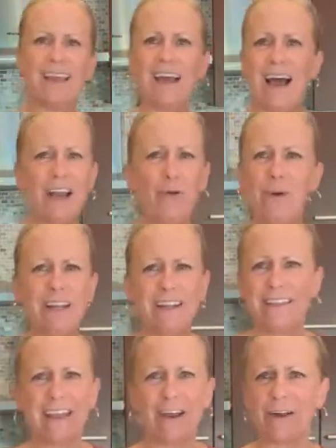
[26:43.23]
I don't want it
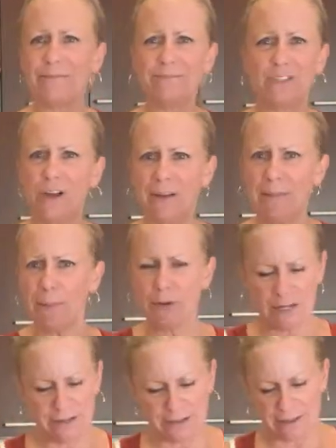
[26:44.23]
in there. Don't let me
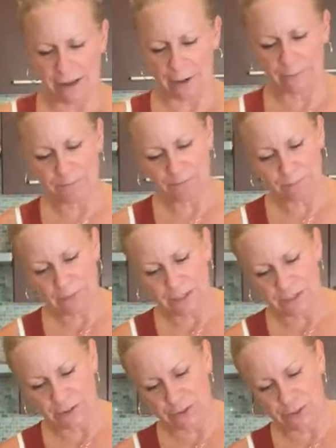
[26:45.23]
put it in there.
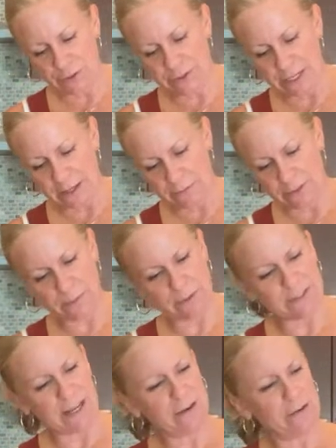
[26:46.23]
So 2
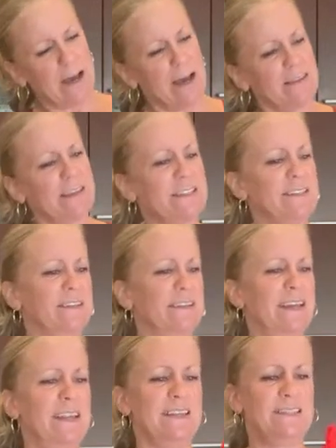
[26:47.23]
tablespoons. I don't know how this
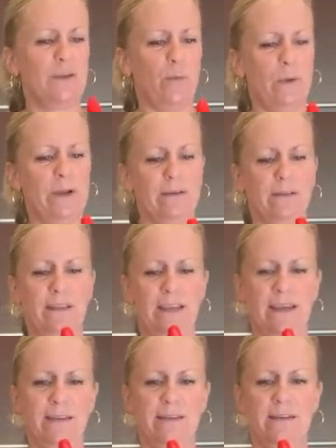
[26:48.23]
is a weird
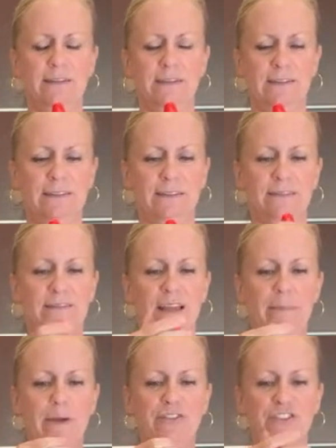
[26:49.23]
lid.
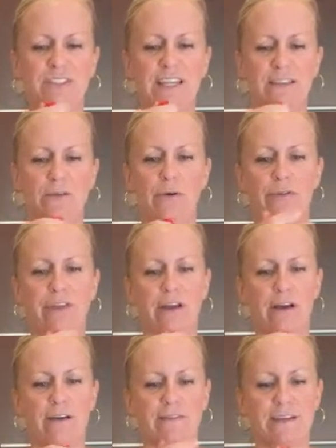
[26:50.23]
I might just take the whole thing
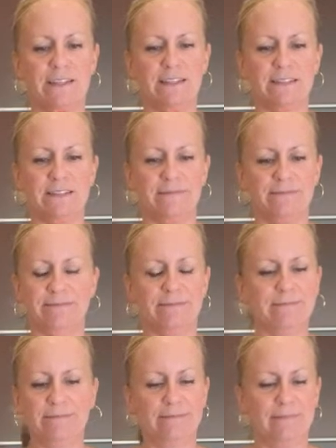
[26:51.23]
off because
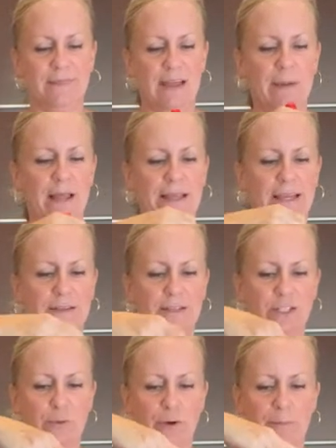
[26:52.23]
I'm not liking the
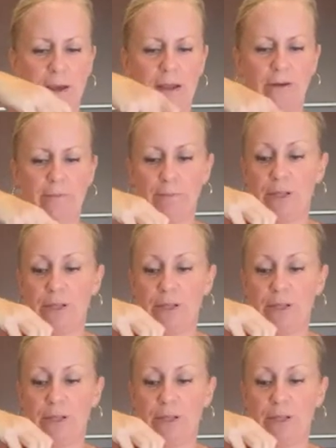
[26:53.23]
squirt bottle.